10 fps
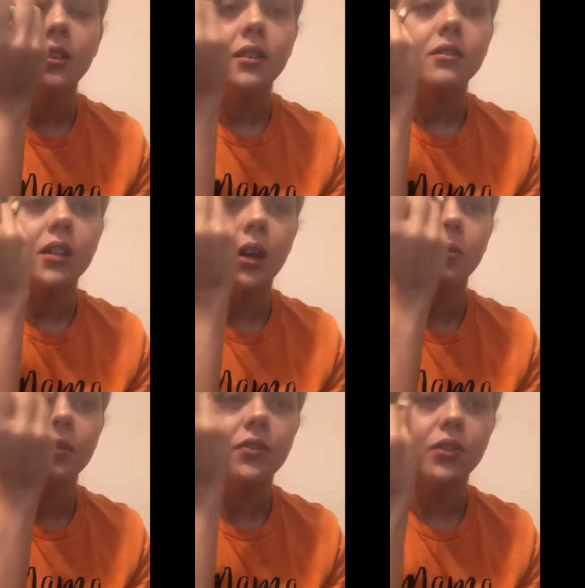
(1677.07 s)
type
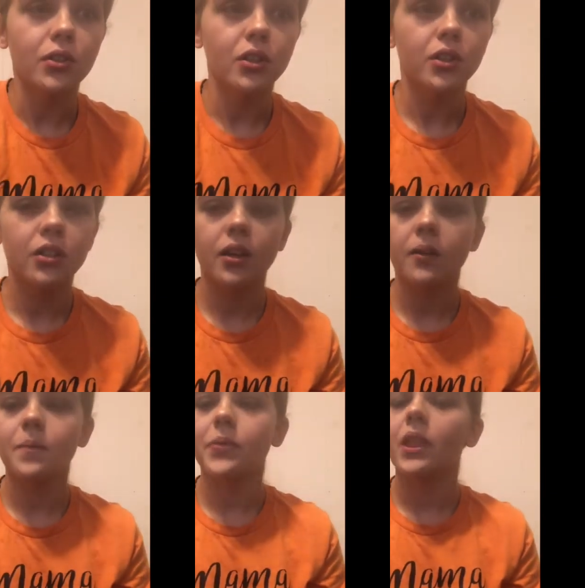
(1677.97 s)
of look.
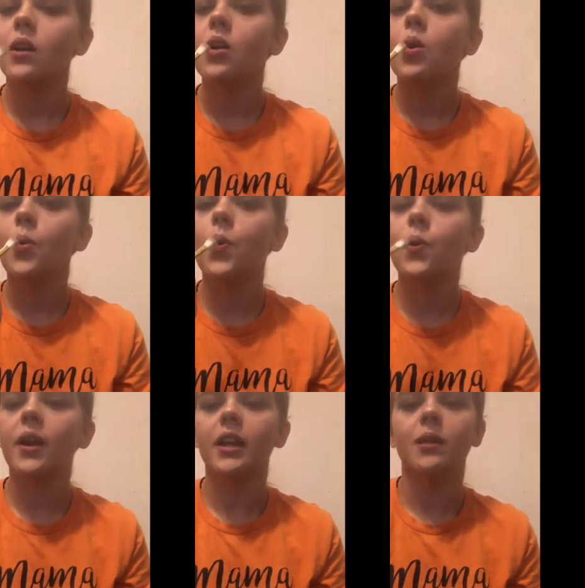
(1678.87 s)

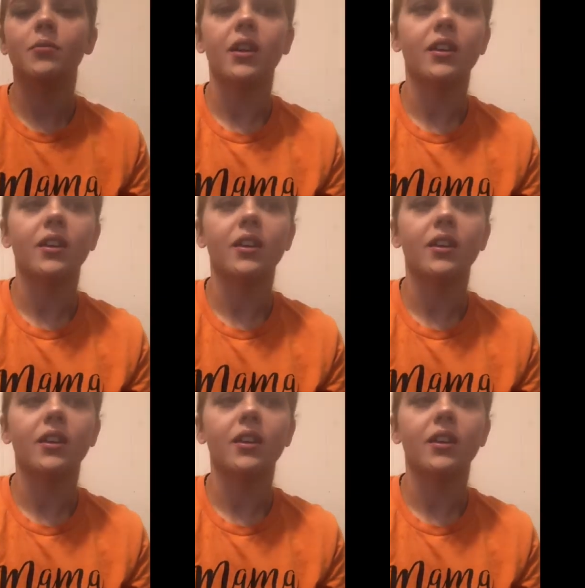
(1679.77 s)
And I'm like